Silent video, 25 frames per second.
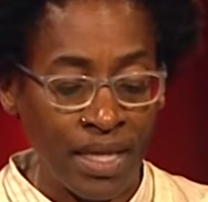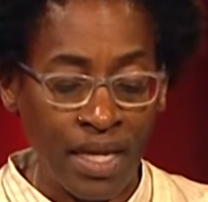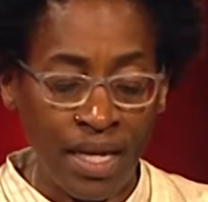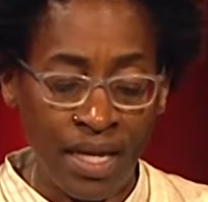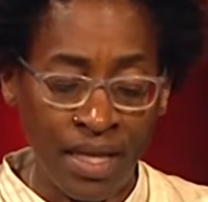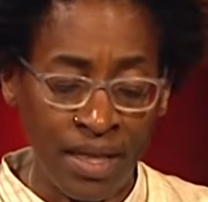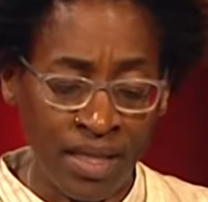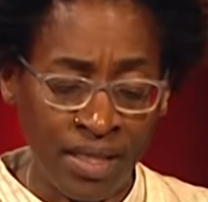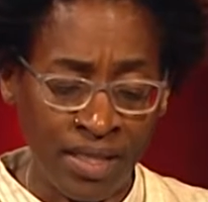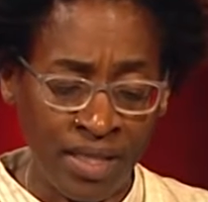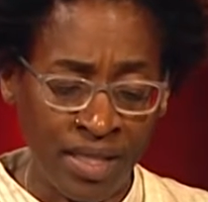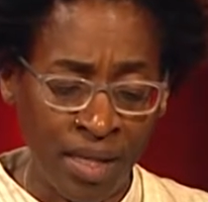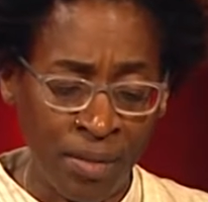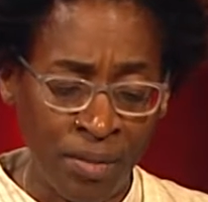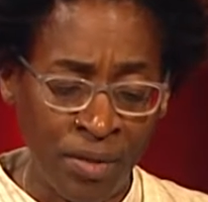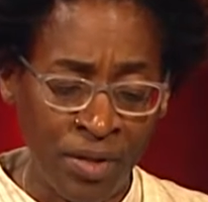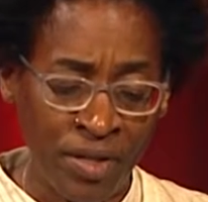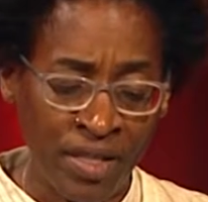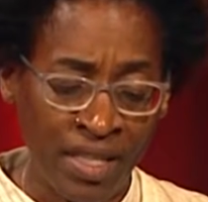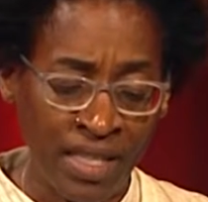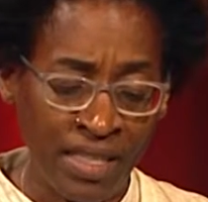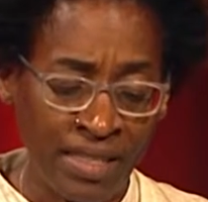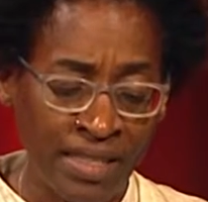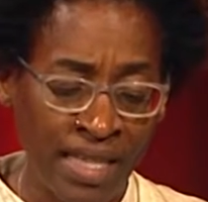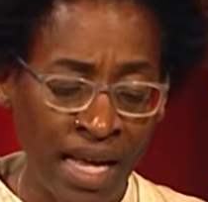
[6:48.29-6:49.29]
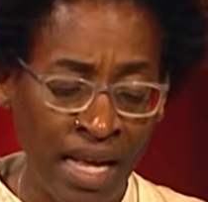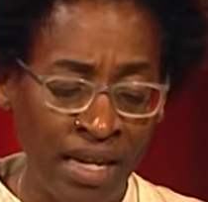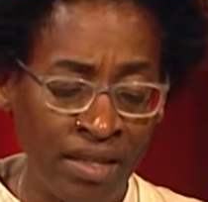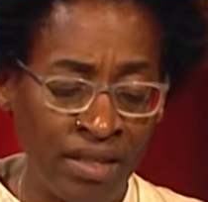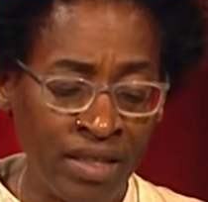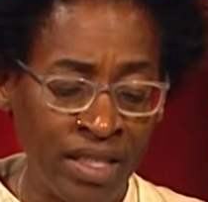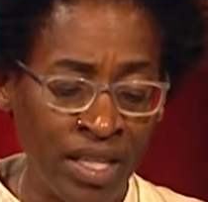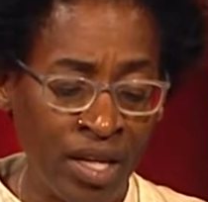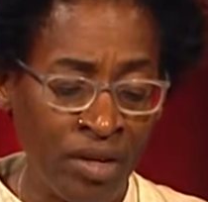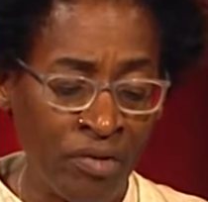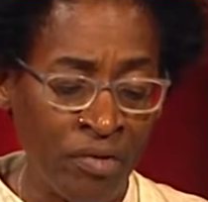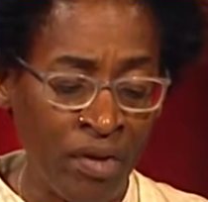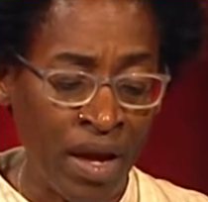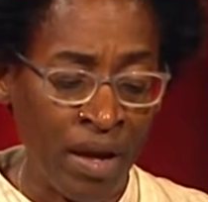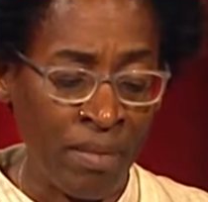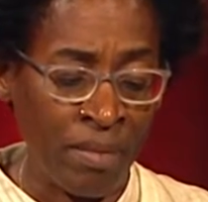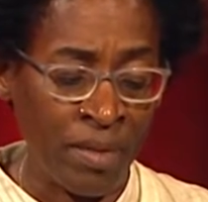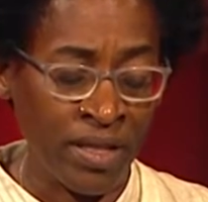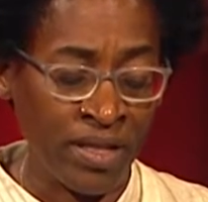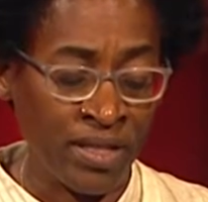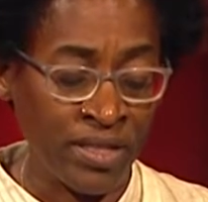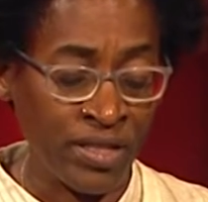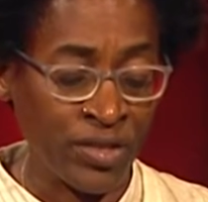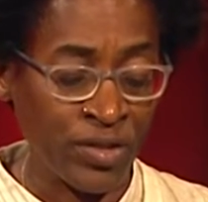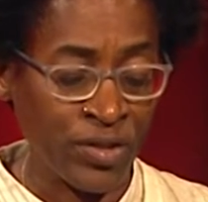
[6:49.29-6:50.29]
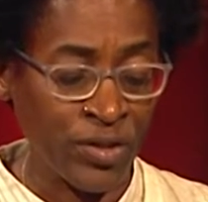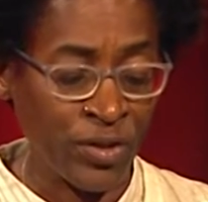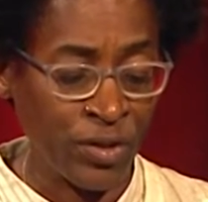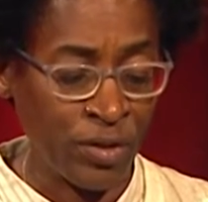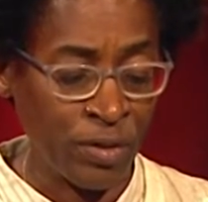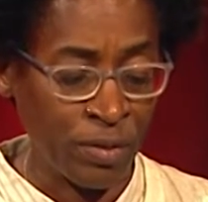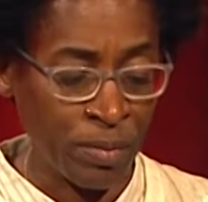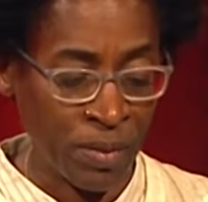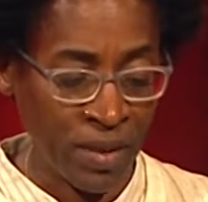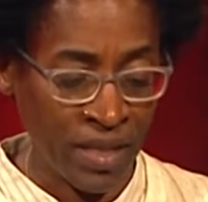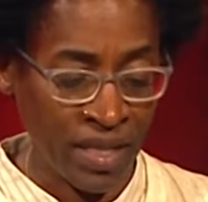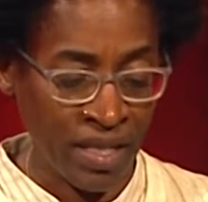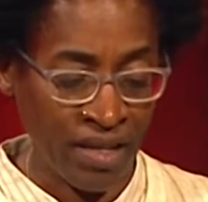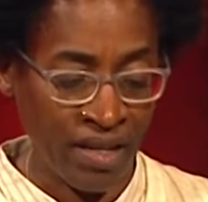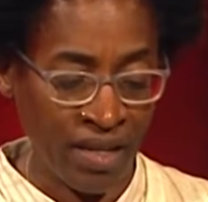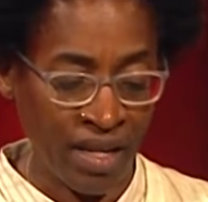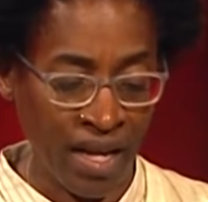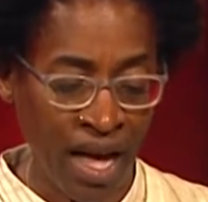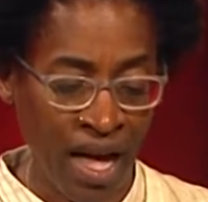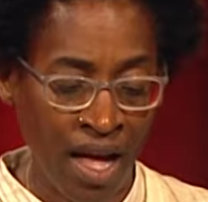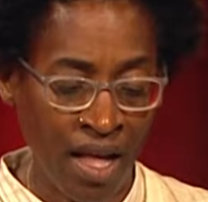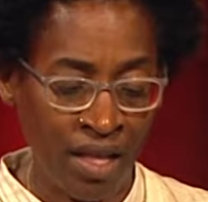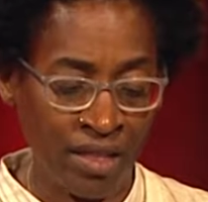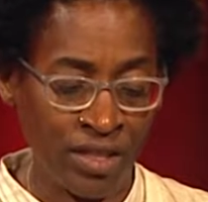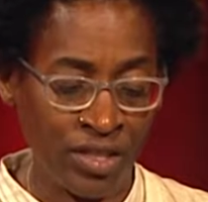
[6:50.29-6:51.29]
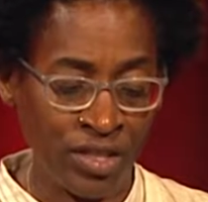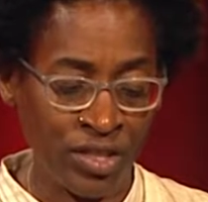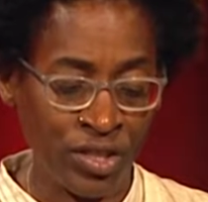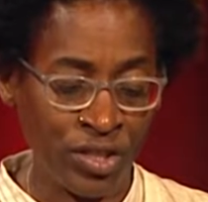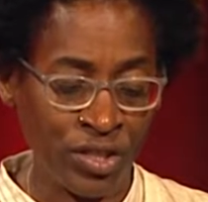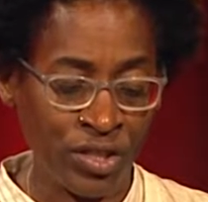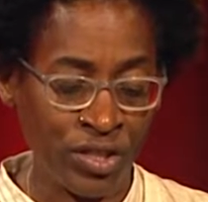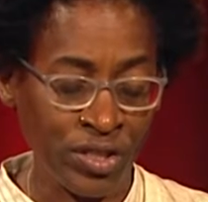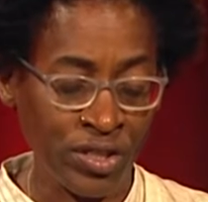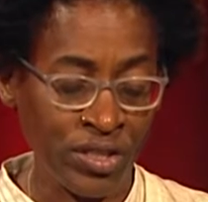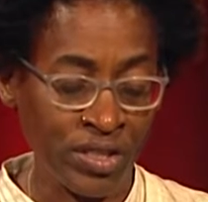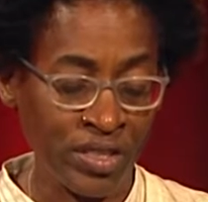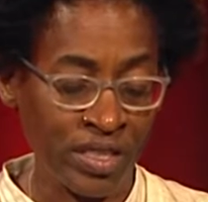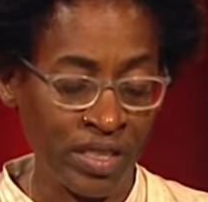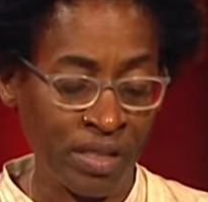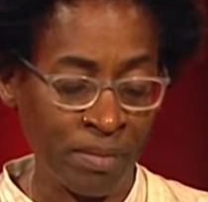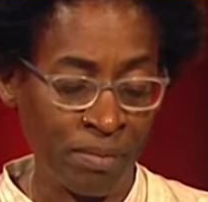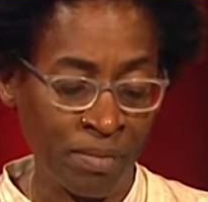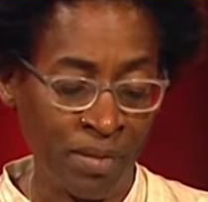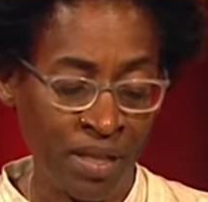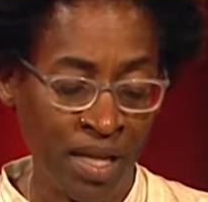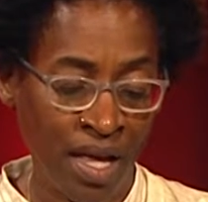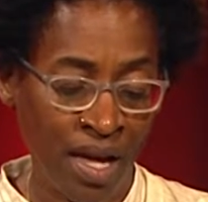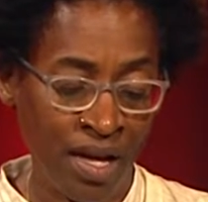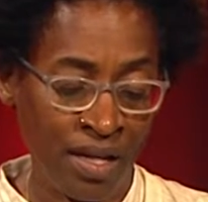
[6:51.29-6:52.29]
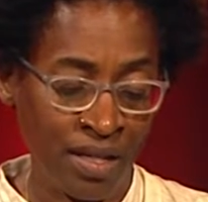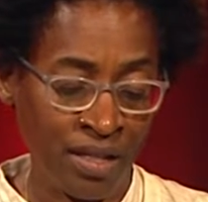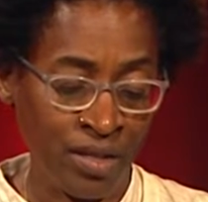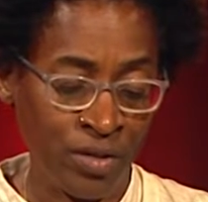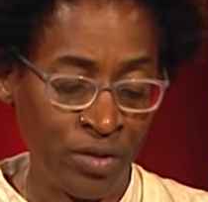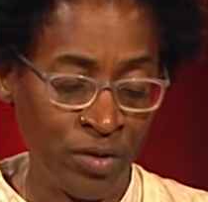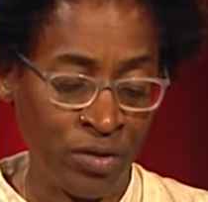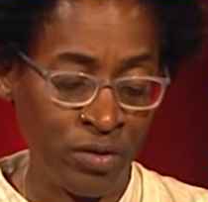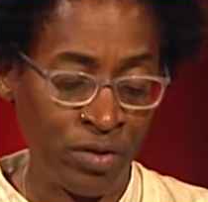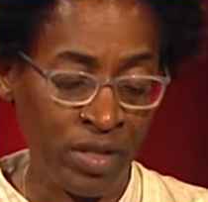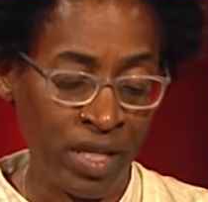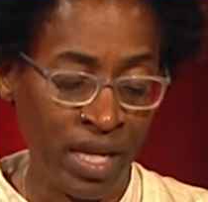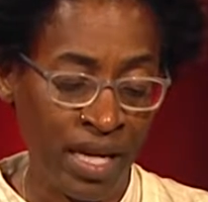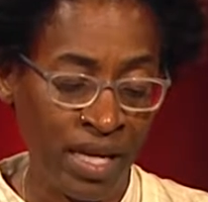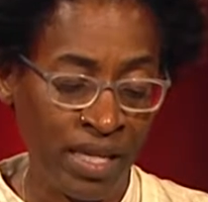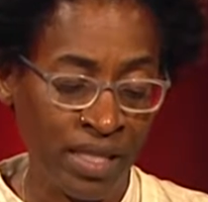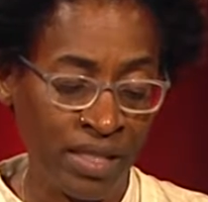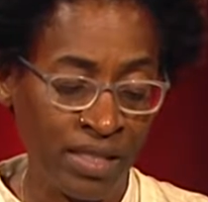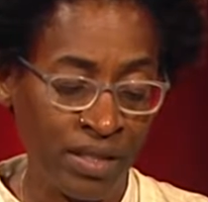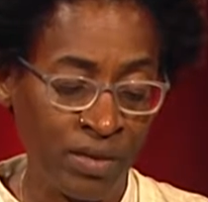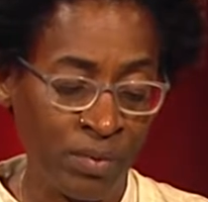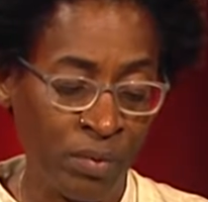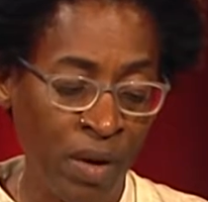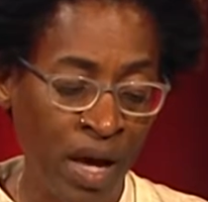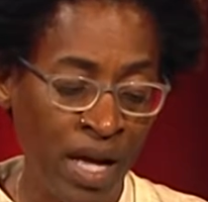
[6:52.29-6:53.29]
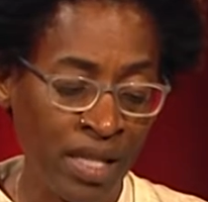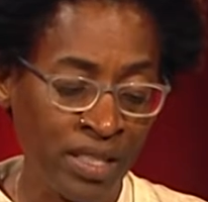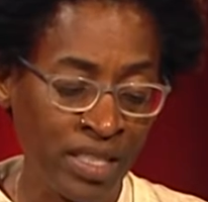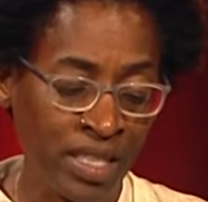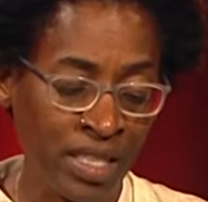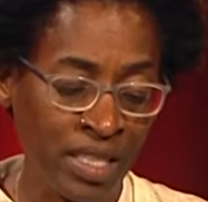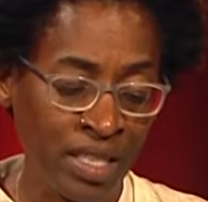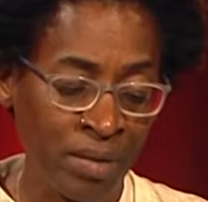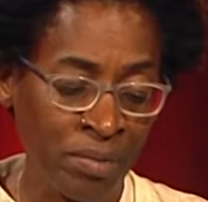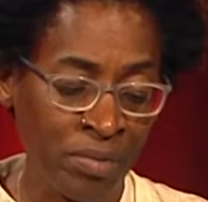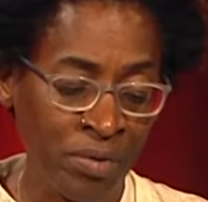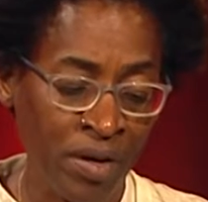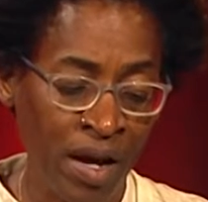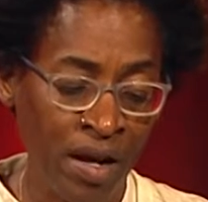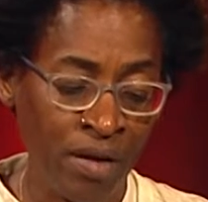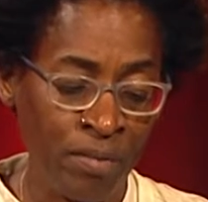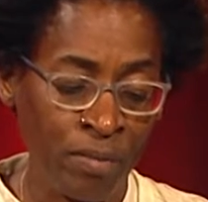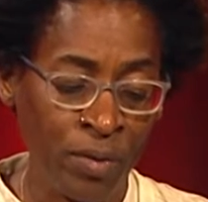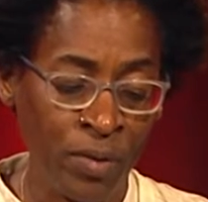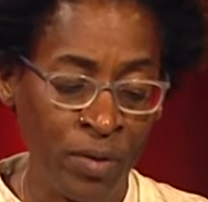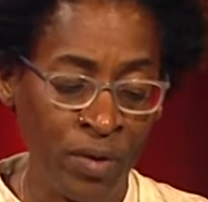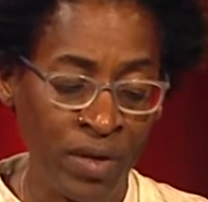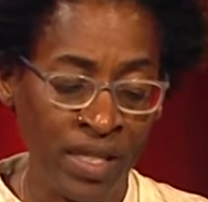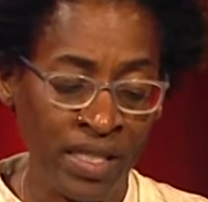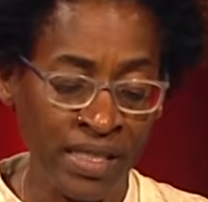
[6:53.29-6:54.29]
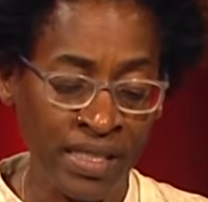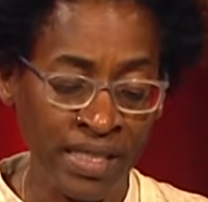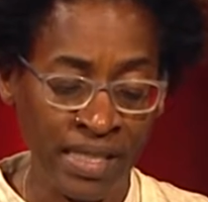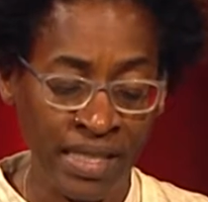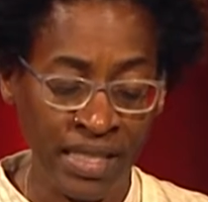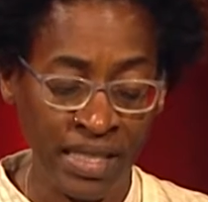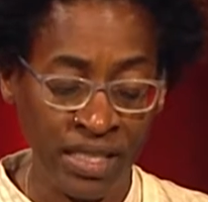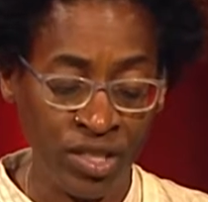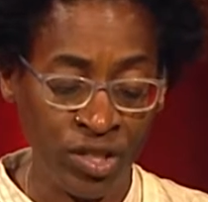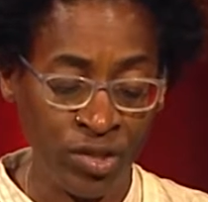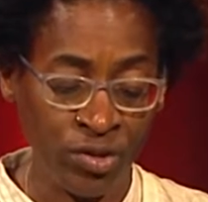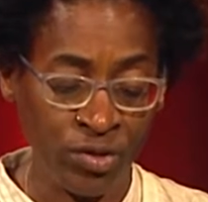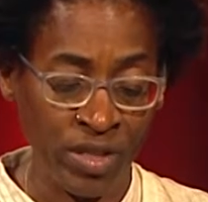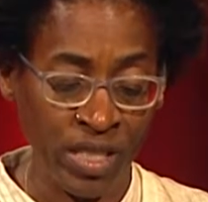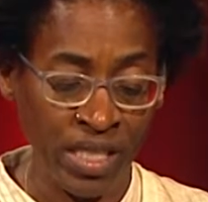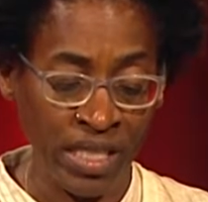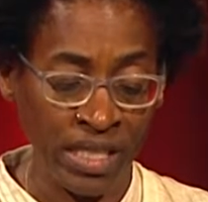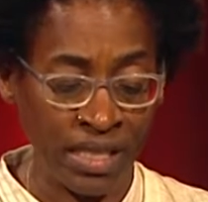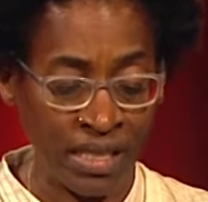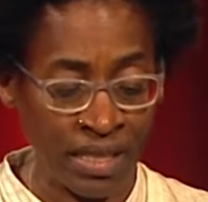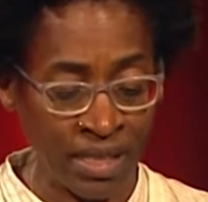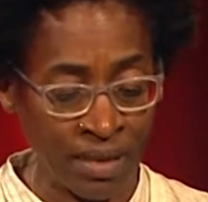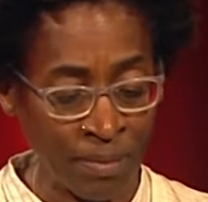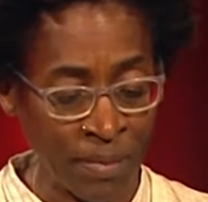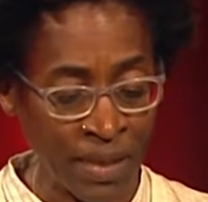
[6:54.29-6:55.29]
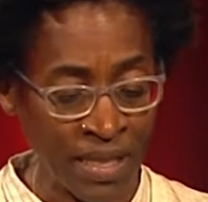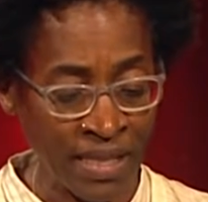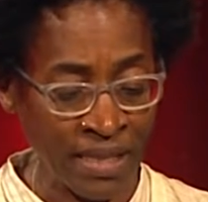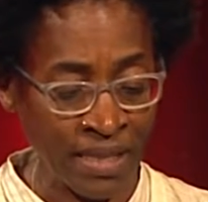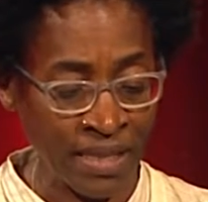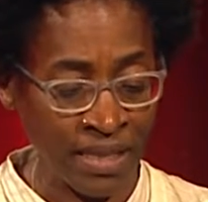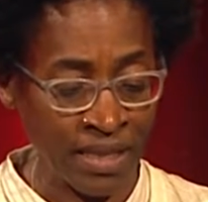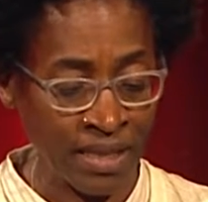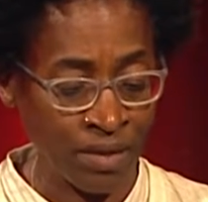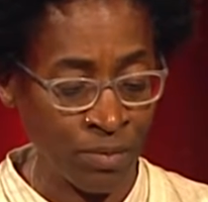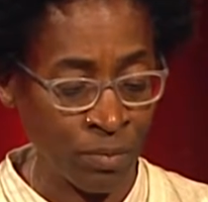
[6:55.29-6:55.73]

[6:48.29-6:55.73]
In the summer, they sat on their grandmother's stoop in their collared shirts and blonde crew cuts, watching the brown boys in the street spin